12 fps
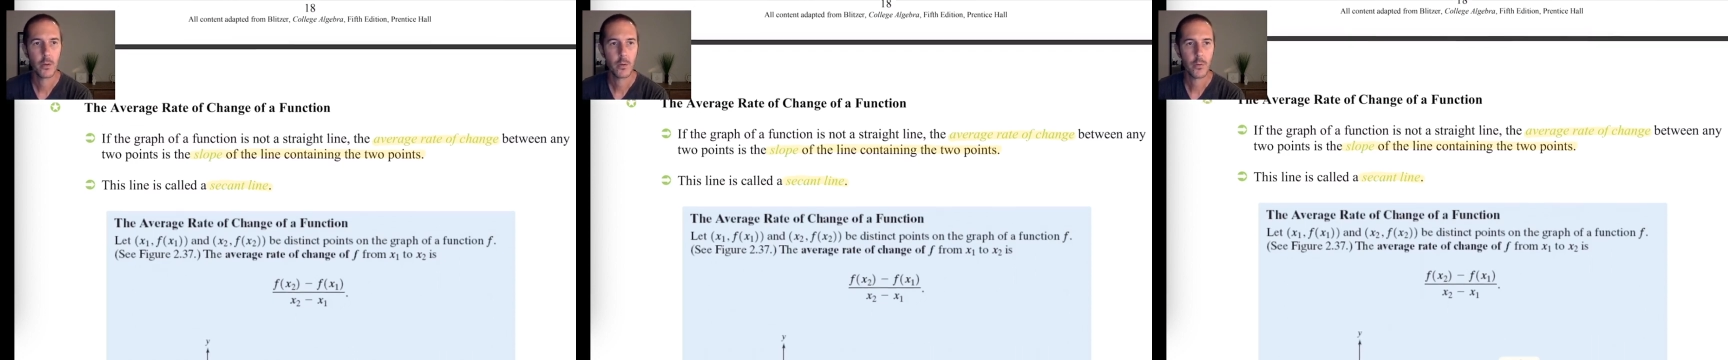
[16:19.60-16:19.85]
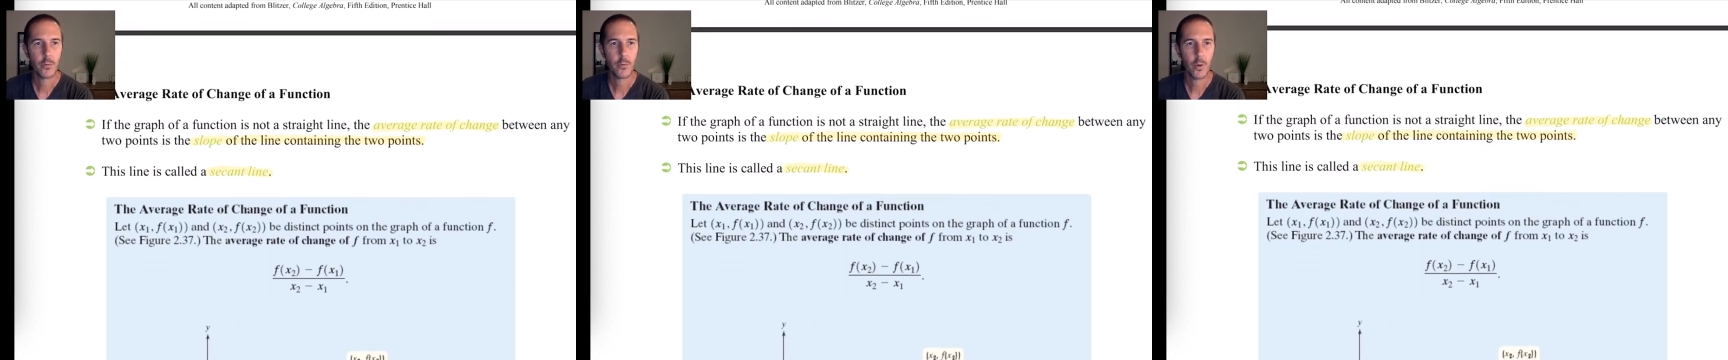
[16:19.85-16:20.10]

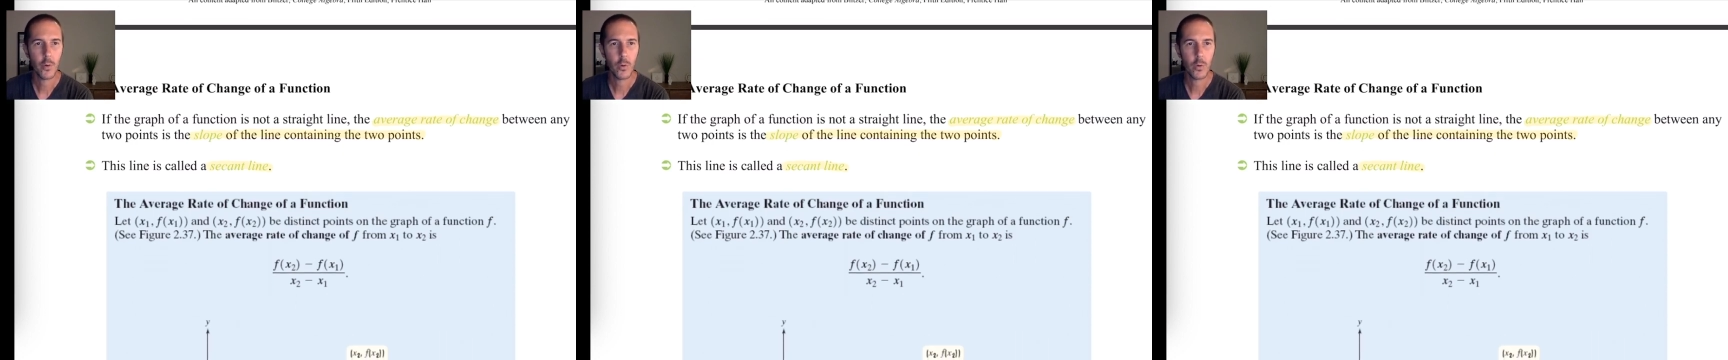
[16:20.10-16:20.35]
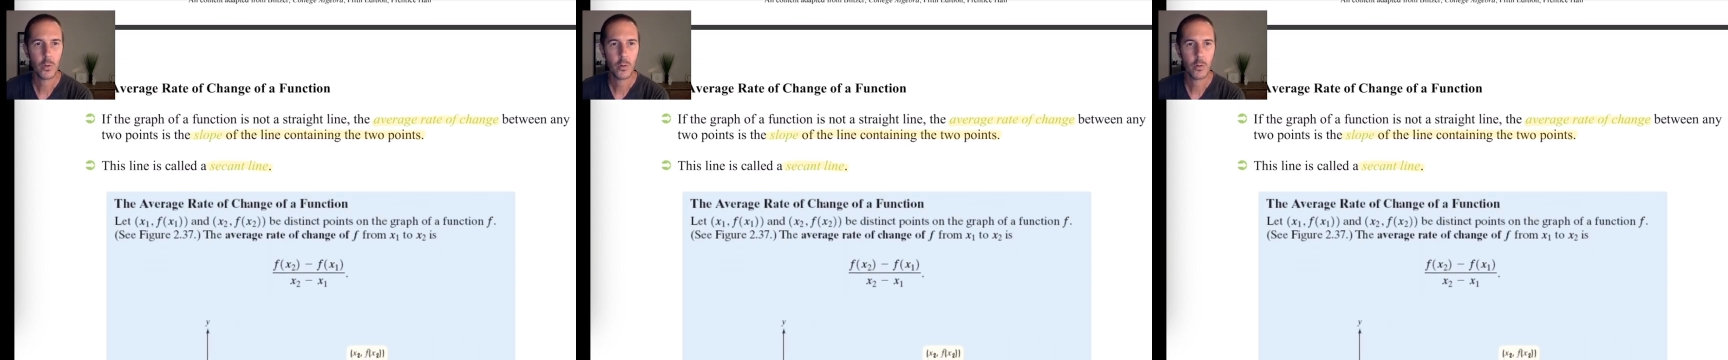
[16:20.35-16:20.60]

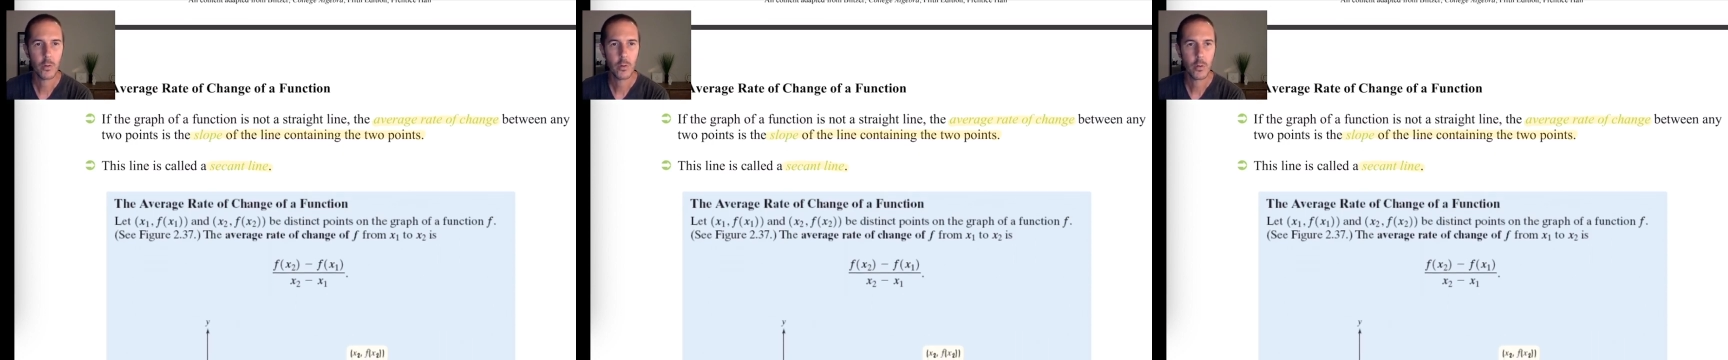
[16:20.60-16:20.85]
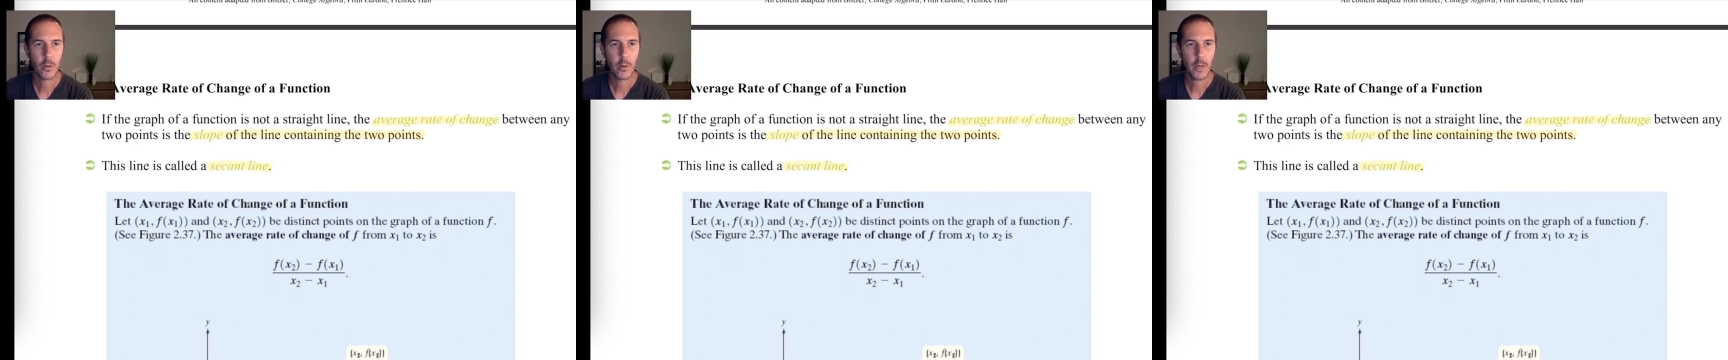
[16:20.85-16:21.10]
So
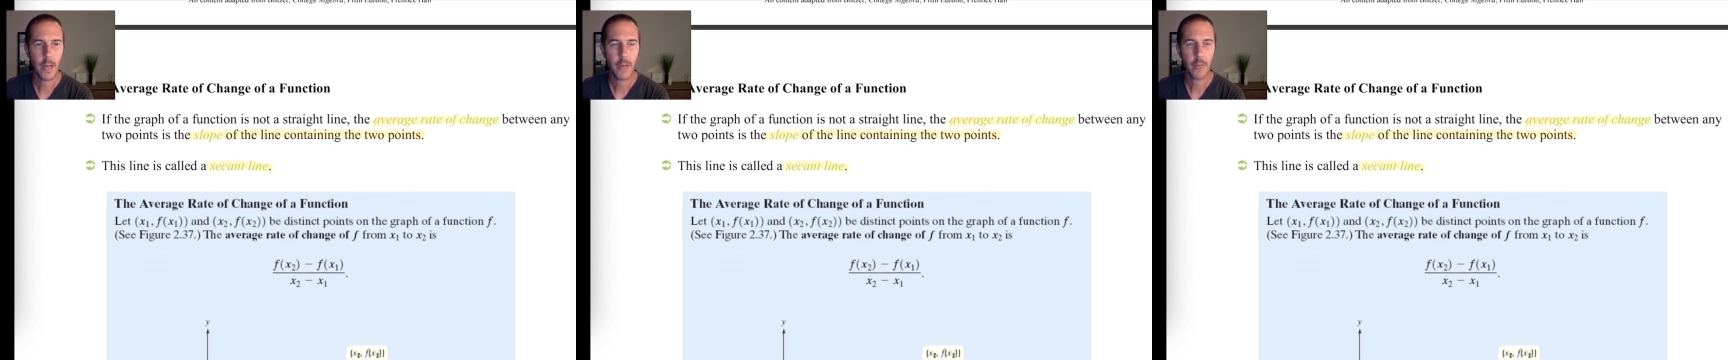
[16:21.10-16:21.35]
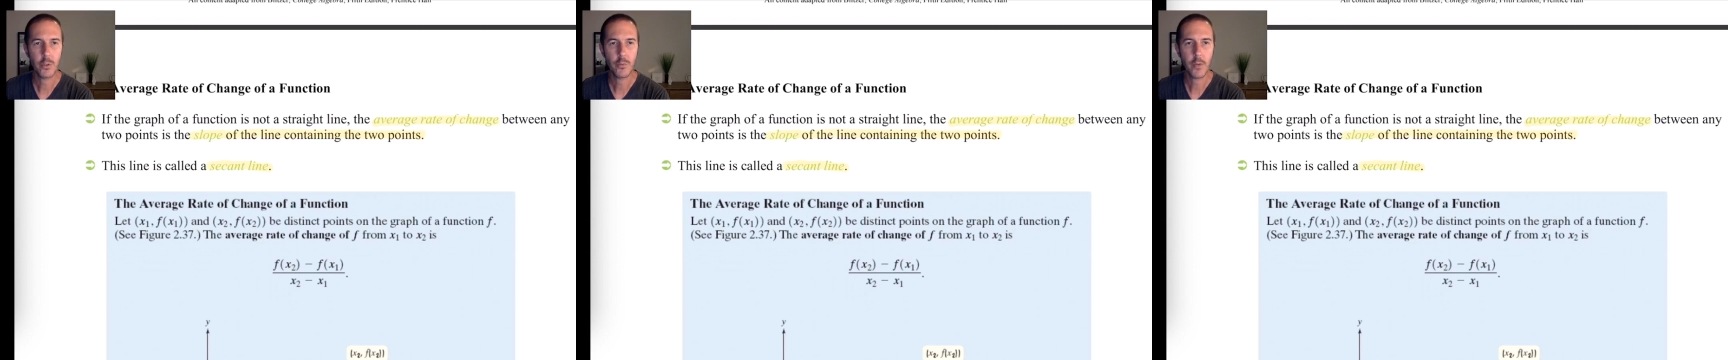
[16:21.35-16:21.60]

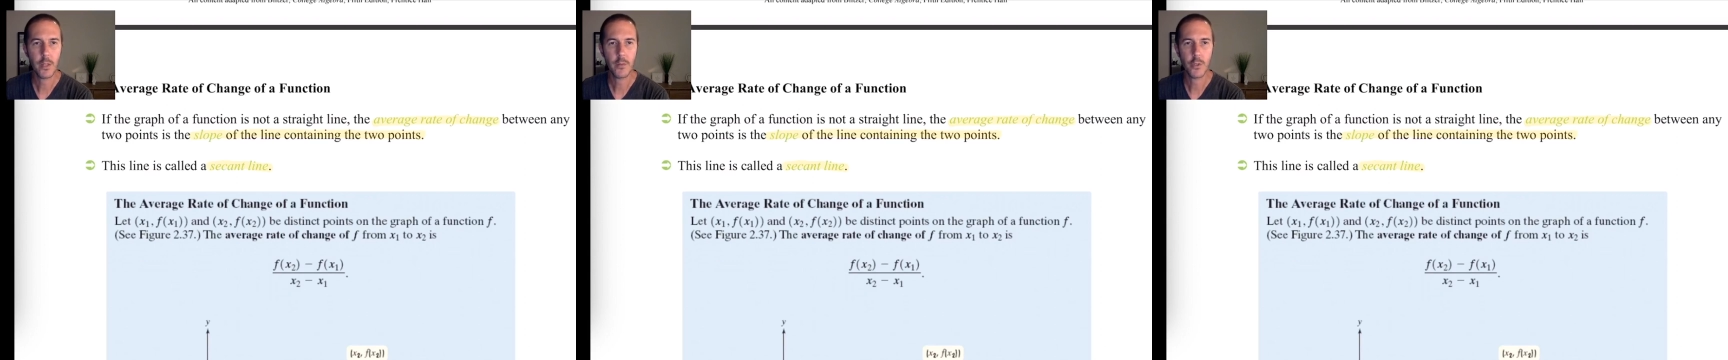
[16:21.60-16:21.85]
average rate of